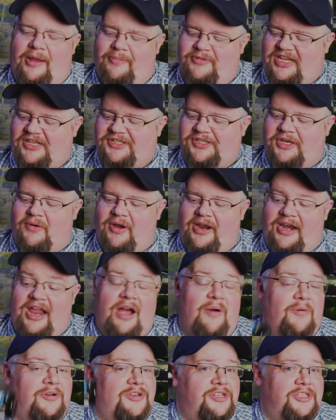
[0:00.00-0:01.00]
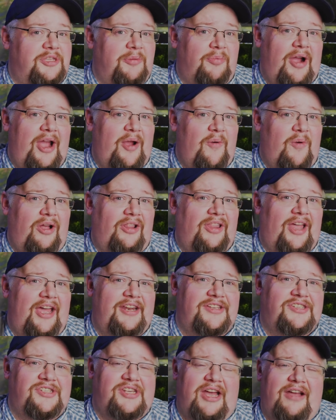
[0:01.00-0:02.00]
I'm testing right now, which is the Brightwell line
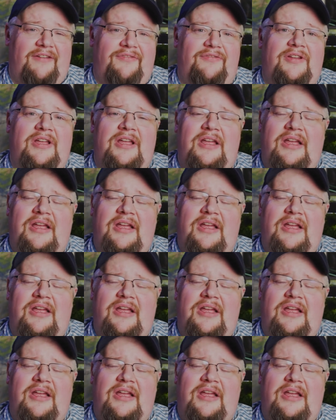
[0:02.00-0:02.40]
of stuff.